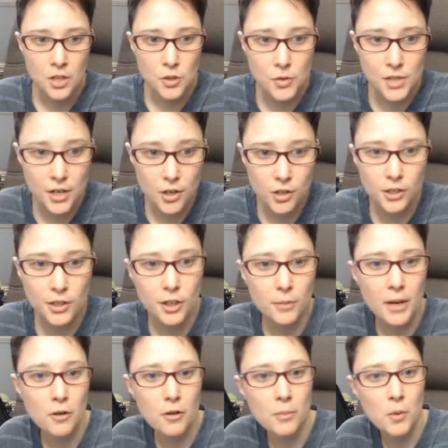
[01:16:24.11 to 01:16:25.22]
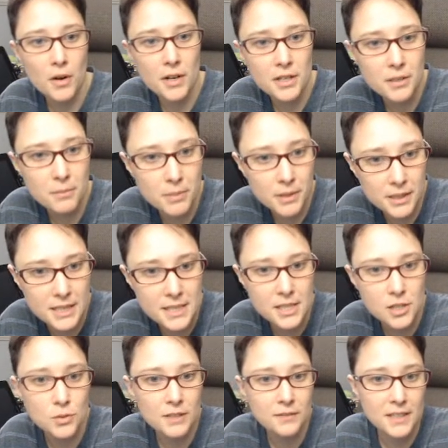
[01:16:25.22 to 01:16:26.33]
You said earlier by reporting to the police
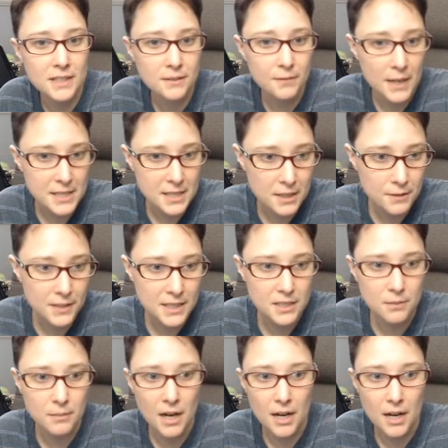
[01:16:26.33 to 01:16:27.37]
it's re-victimizing the victim.